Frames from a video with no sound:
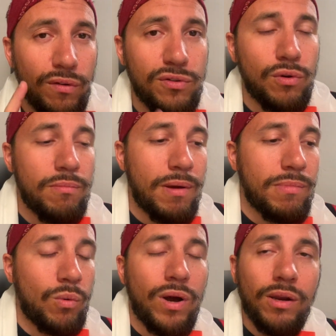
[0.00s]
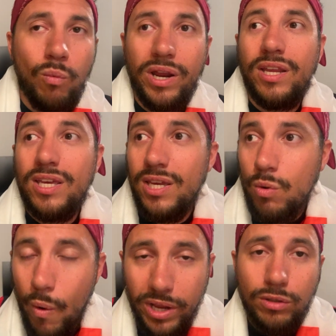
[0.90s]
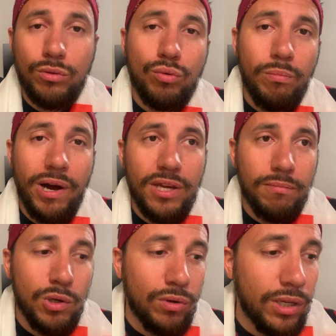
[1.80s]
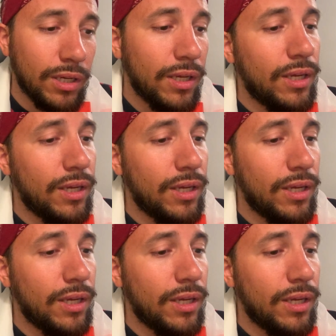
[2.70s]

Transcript: if you remember well, when he went to Bayern Munich.